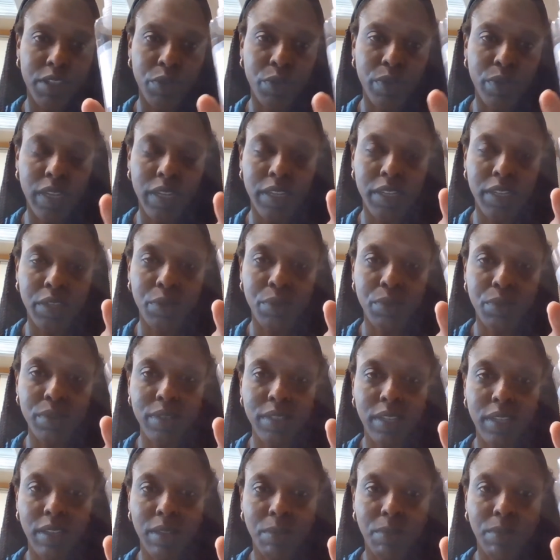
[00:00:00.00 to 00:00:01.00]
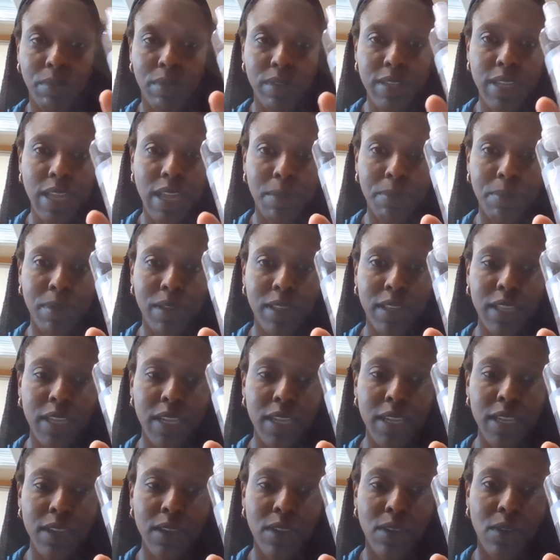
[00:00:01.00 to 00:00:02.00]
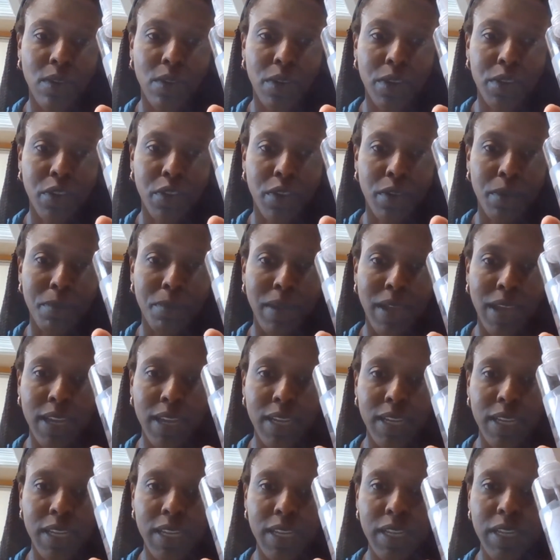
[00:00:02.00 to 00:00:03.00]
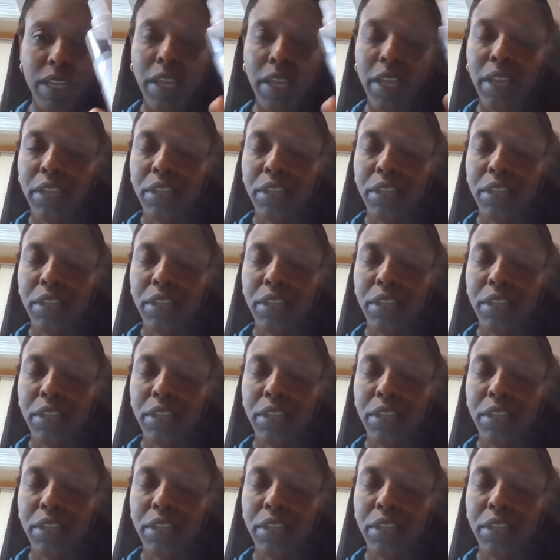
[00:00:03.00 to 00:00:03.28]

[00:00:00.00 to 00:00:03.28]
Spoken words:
You can use them topically on your body.